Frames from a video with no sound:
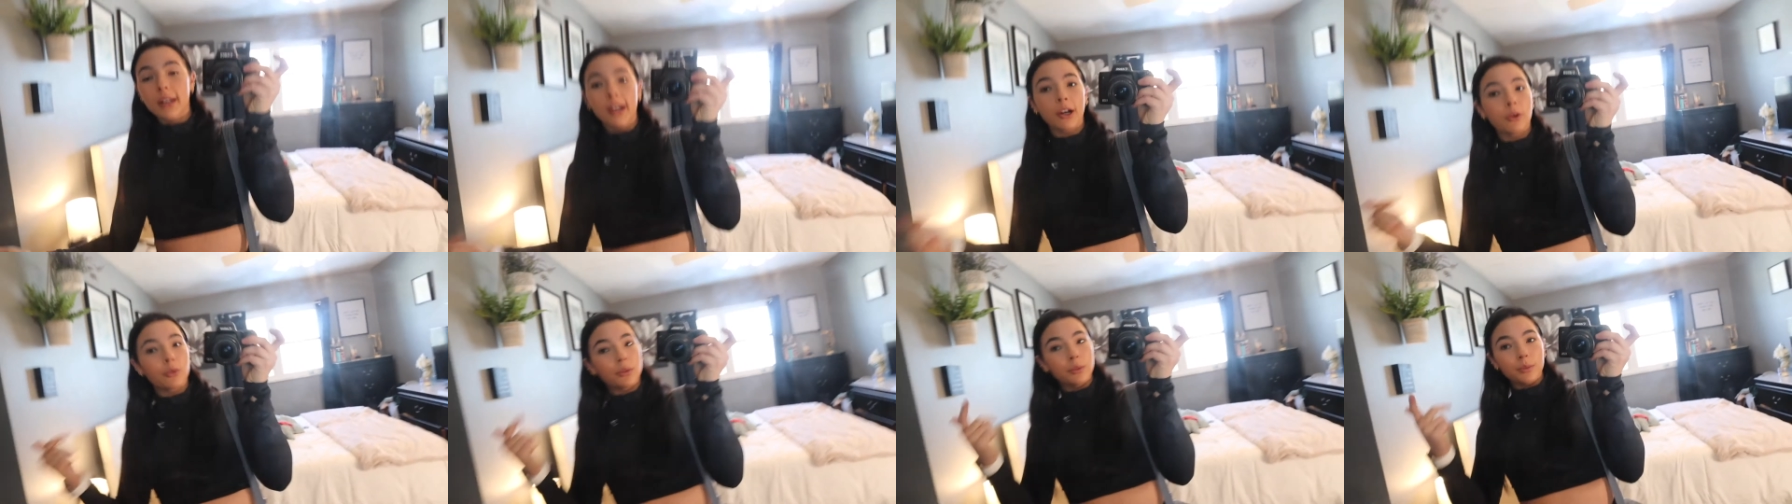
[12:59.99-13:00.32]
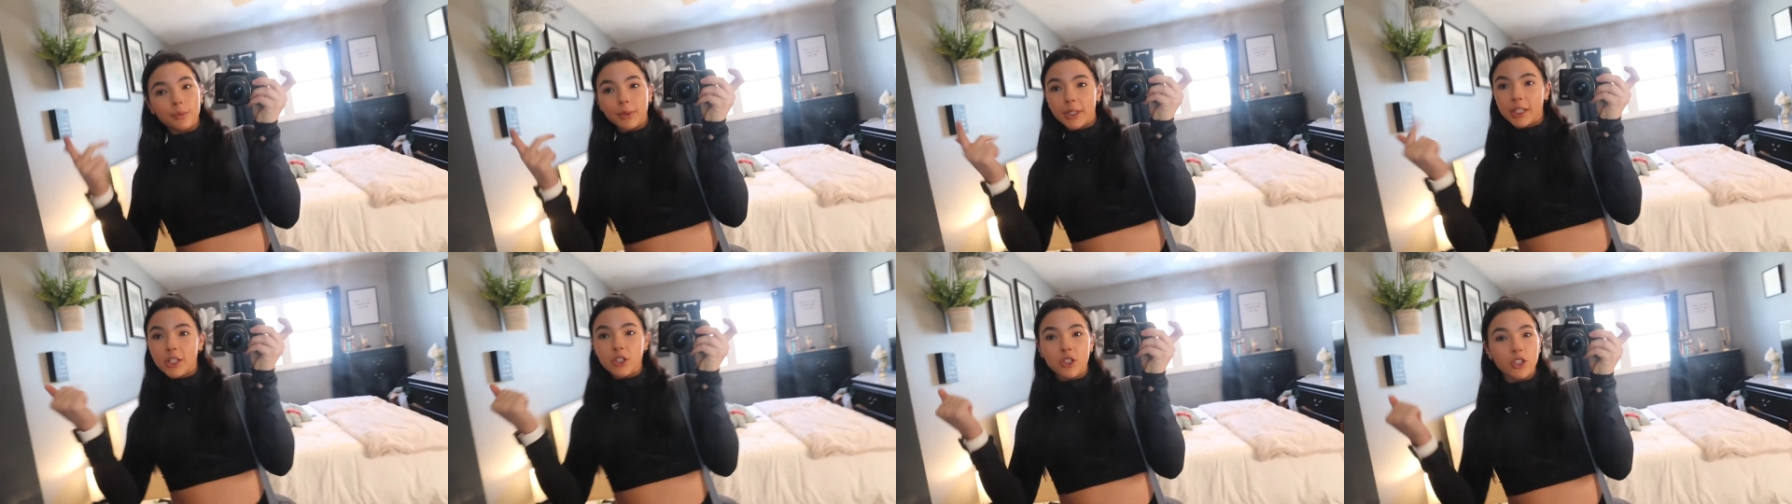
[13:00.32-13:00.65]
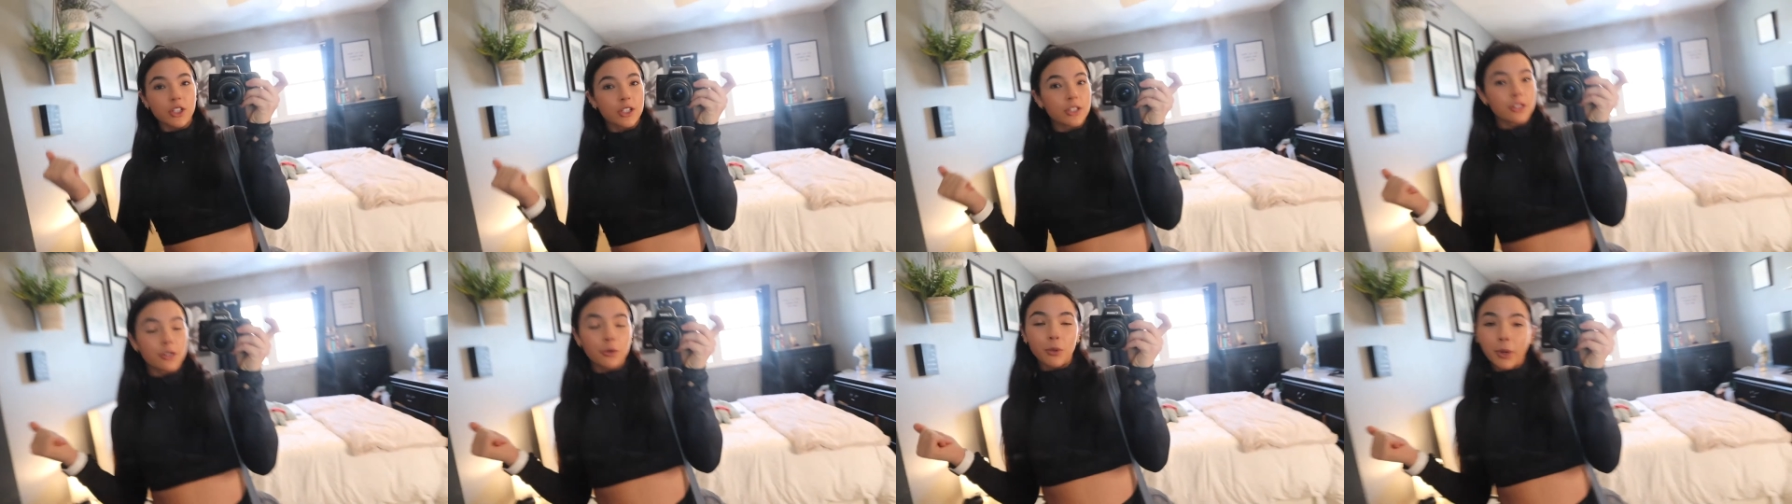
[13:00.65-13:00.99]
Now it's
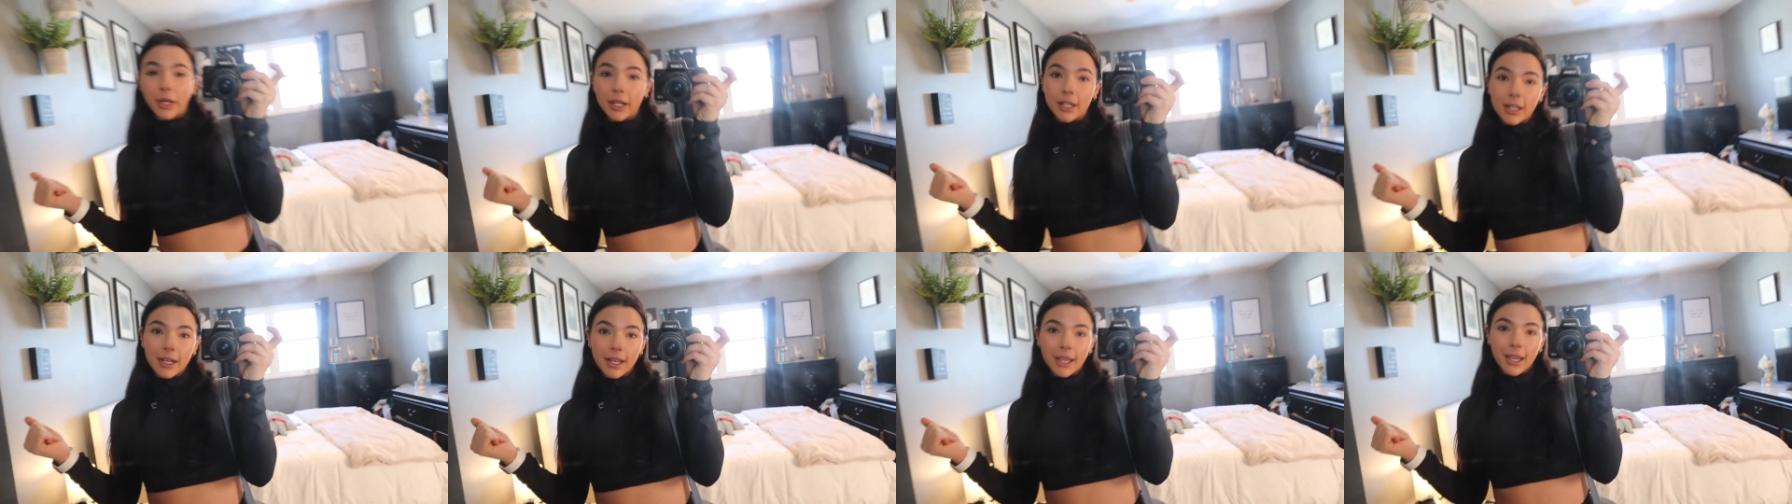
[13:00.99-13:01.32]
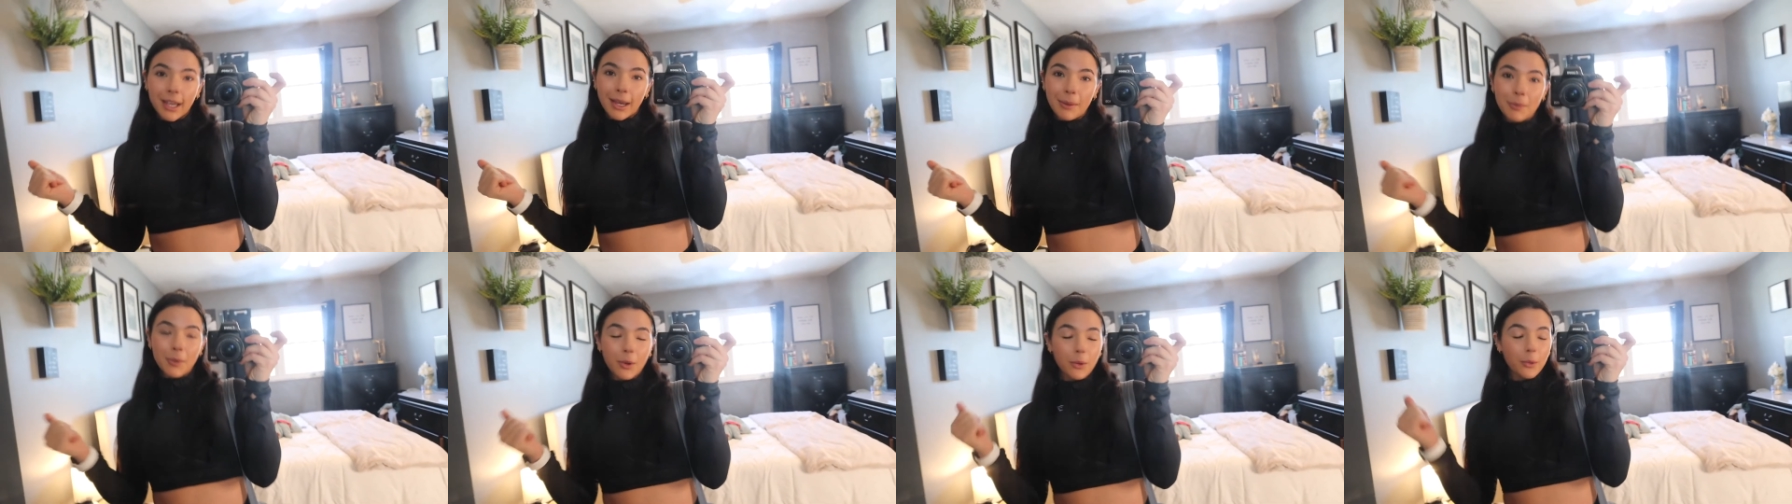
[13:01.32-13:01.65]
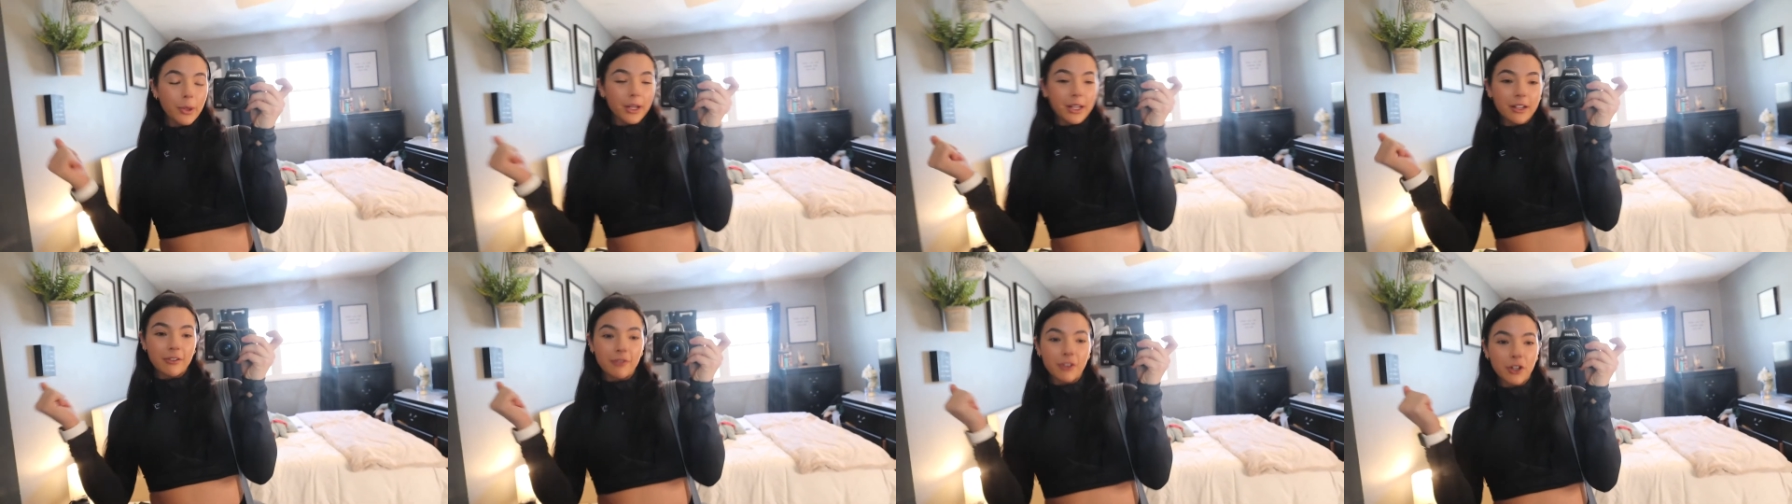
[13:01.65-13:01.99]
just the waiting game,
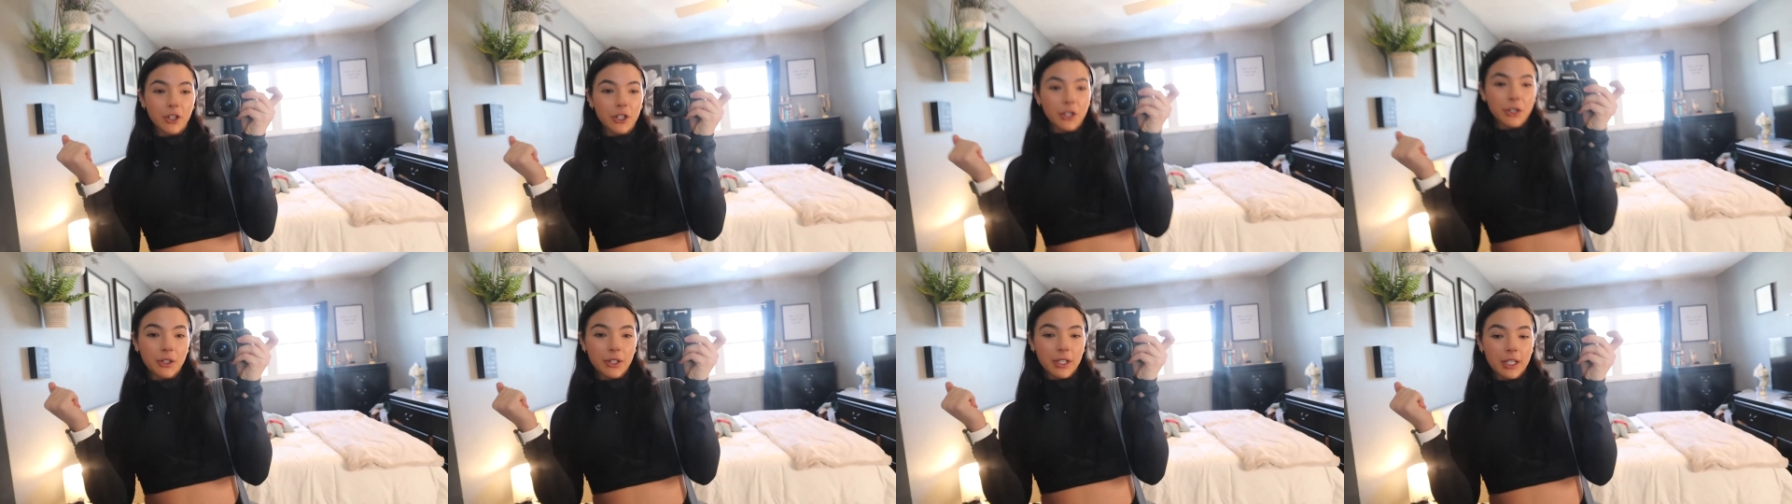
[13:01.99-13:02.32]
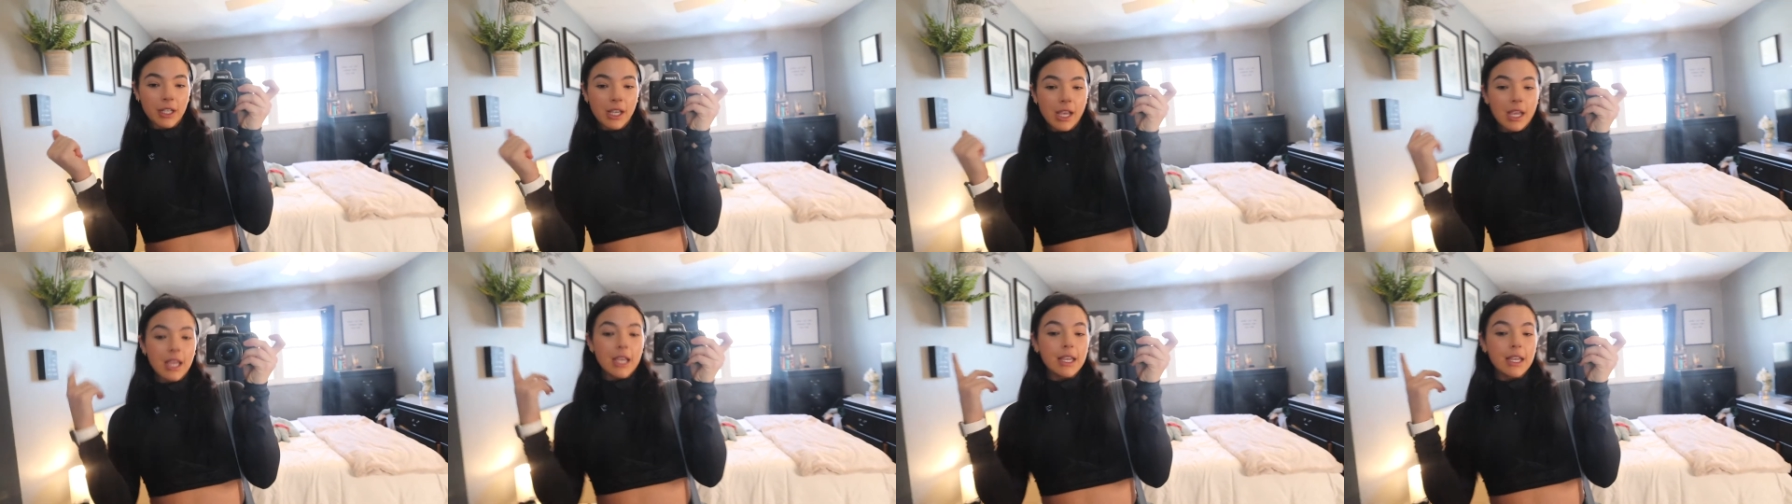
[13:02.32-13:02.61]
waiting for Cody